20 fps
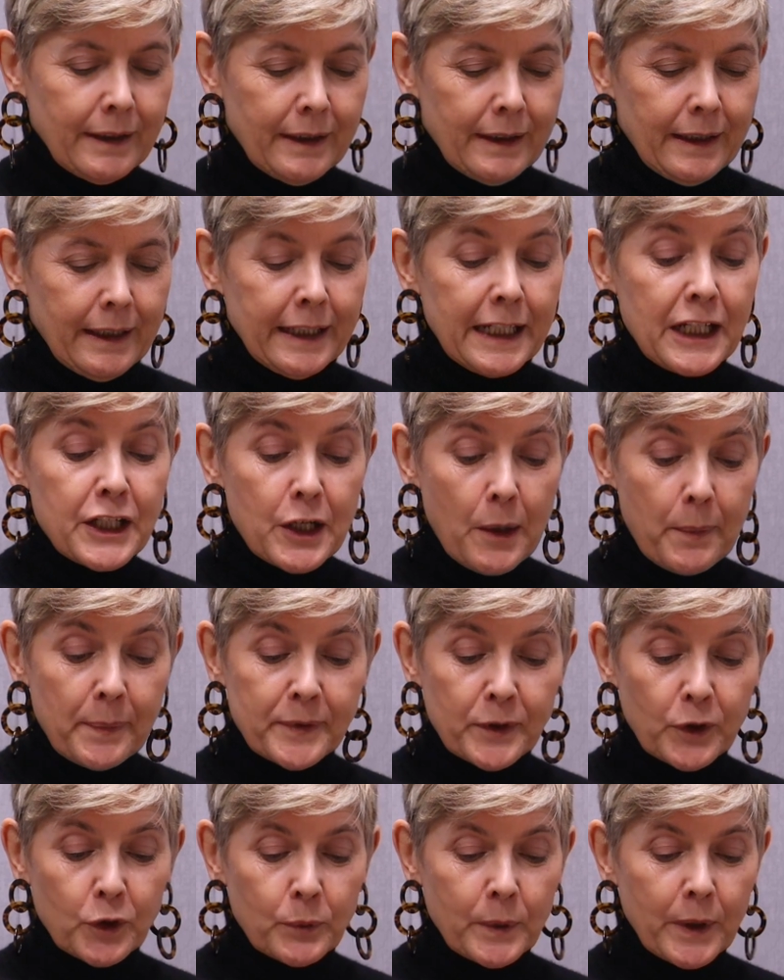In each
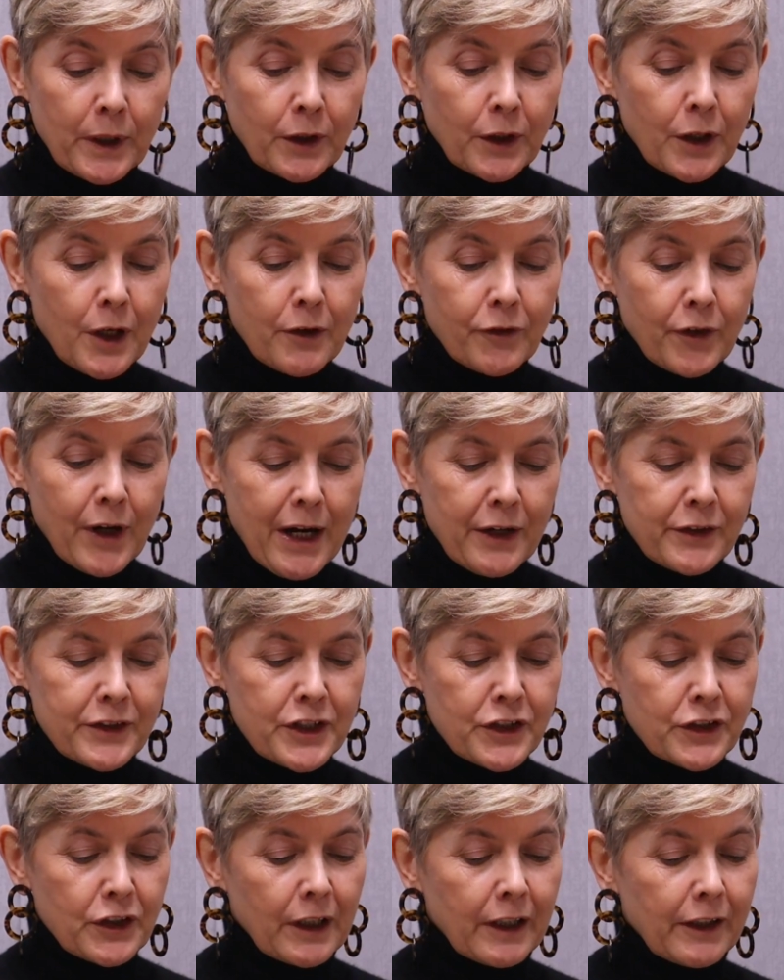episode, we uncover how
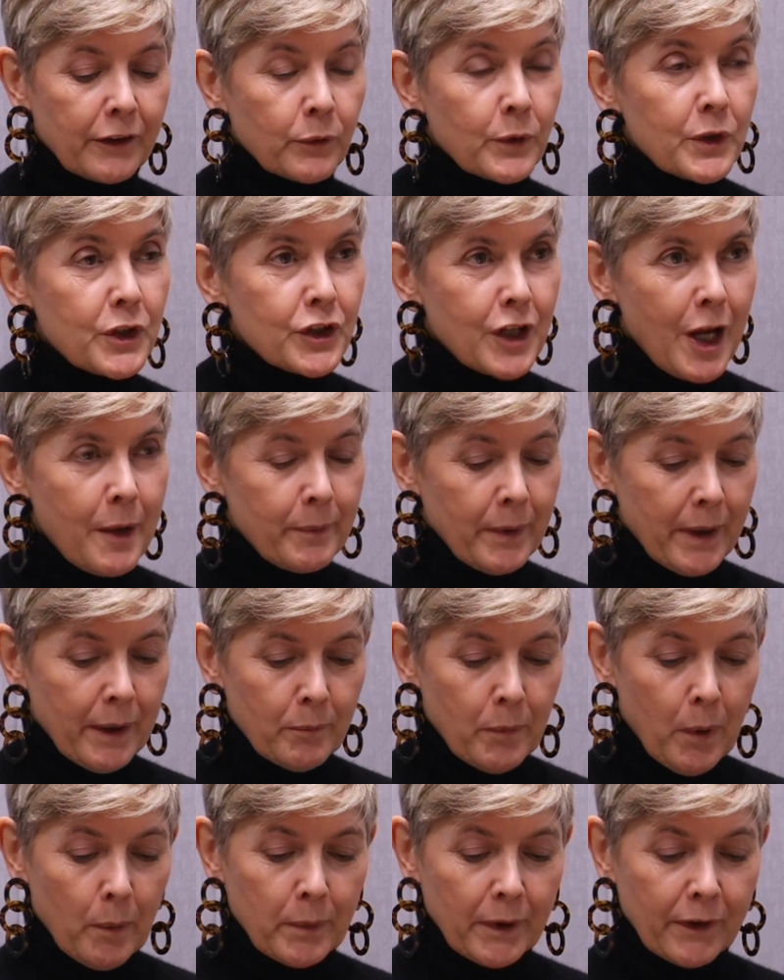digital is reshaping
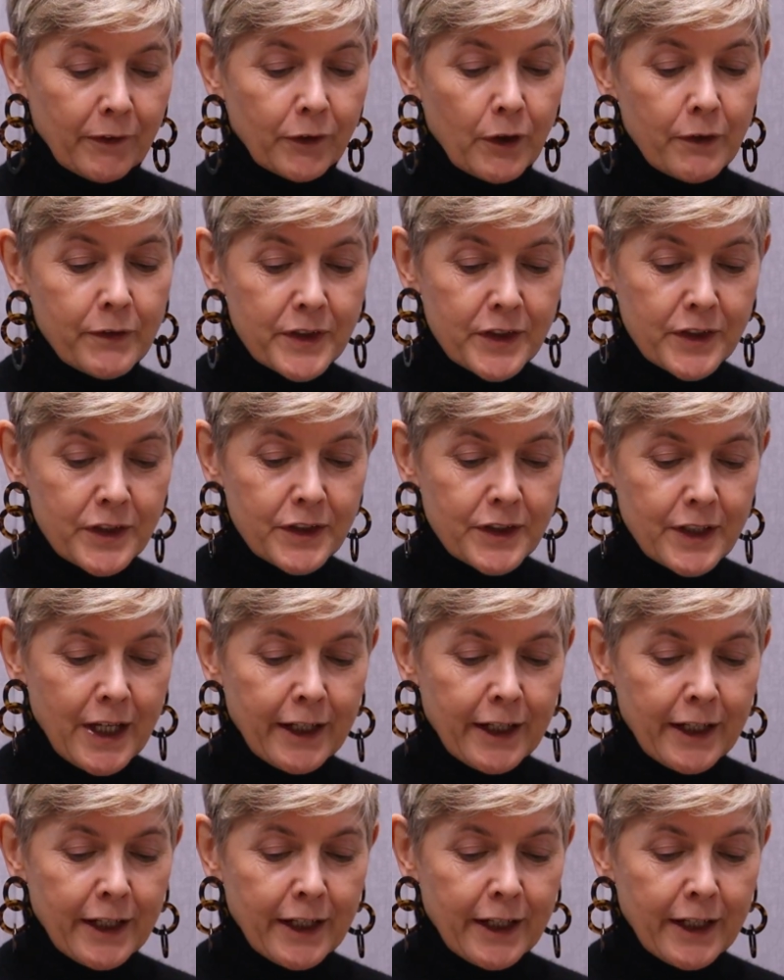public services